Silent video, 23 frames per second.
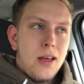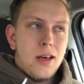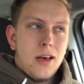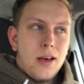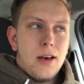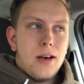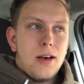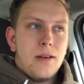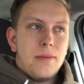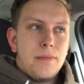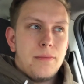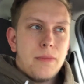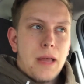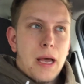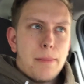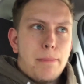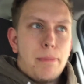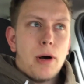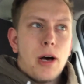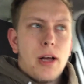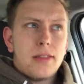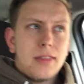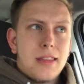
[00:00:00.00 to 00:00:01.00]
I
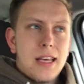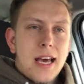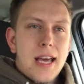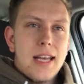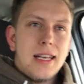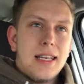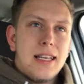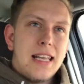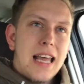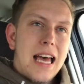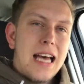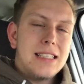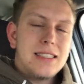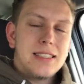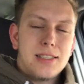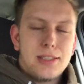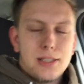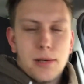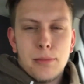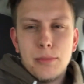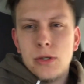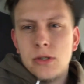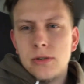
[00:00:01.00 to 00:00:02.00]
bought that last
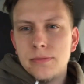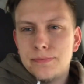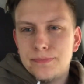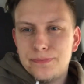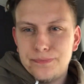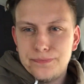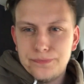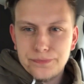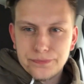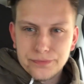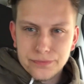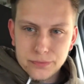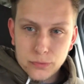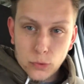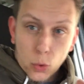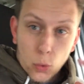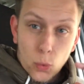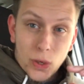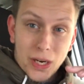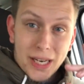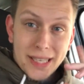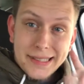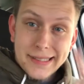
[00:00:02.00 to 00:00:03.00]
summer
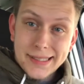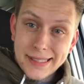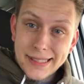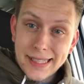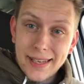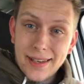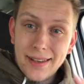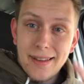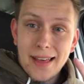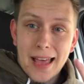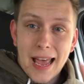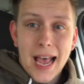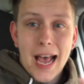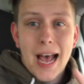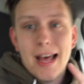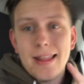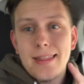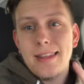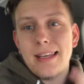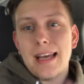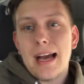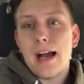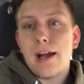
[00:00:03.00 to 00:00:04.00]
when I still
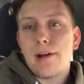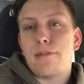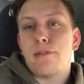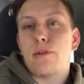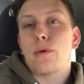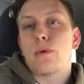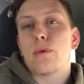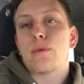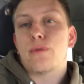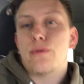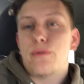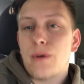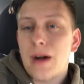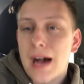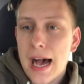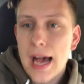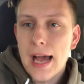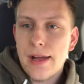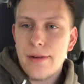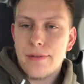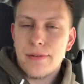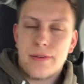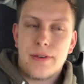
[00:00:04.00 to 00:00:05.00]
had the iPhone
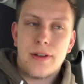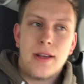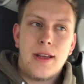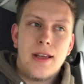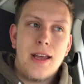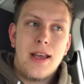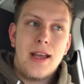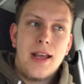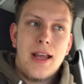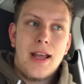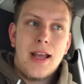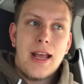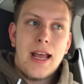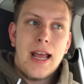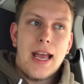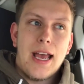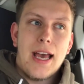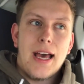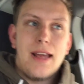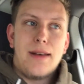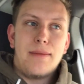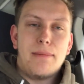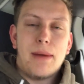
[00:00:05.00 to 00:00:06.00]
5.
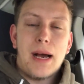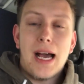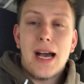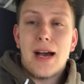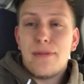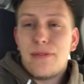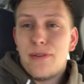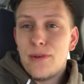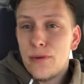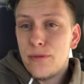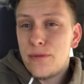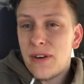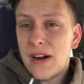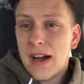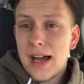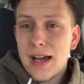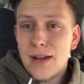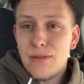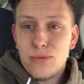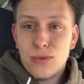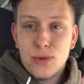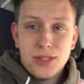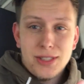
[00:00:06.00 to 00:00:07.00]
And my iPhone
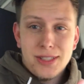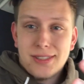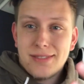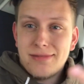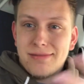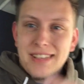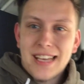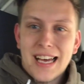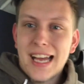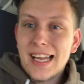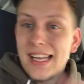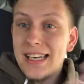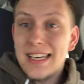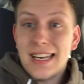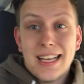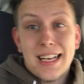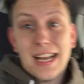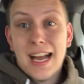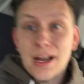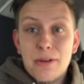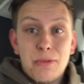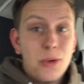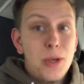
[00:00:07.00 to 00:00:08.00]
5 was,
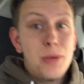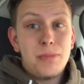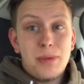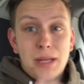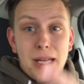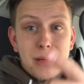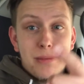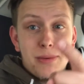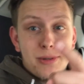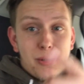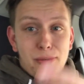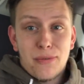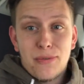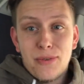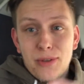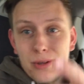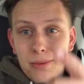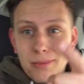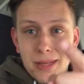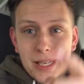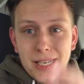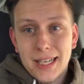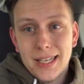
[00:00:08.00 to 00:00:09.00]
I wouldn't be able to
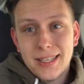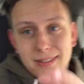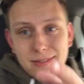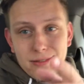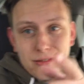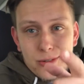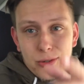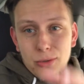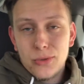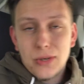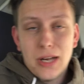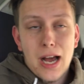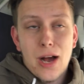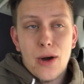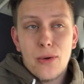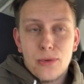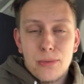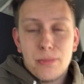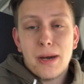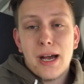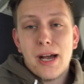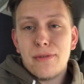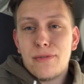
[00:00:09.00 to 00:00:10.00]
film like I do now
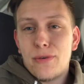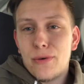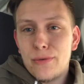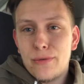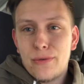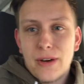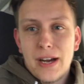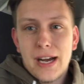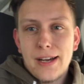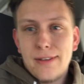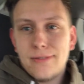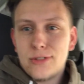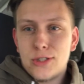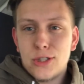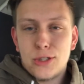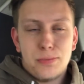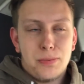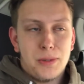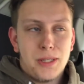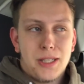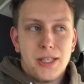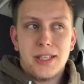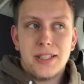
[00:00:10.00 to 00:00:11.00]
with my iPhone 5,
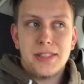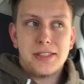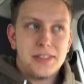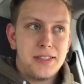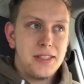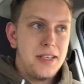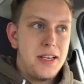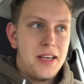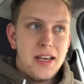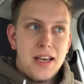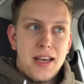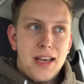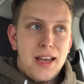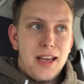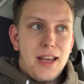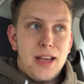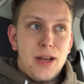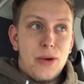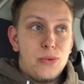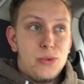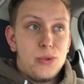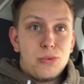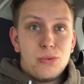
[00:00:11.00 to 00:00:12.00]
just because
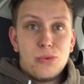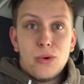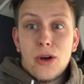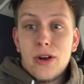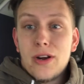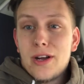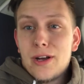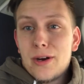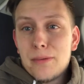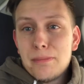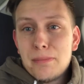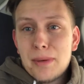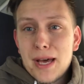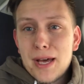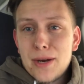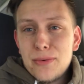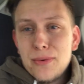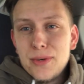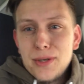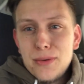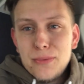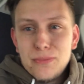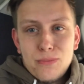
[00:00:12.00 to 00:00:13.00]
it would run out of
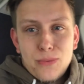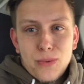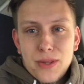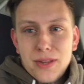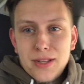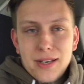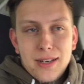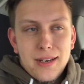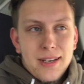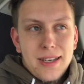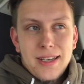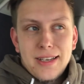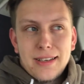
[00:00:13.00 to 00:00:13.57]
battery within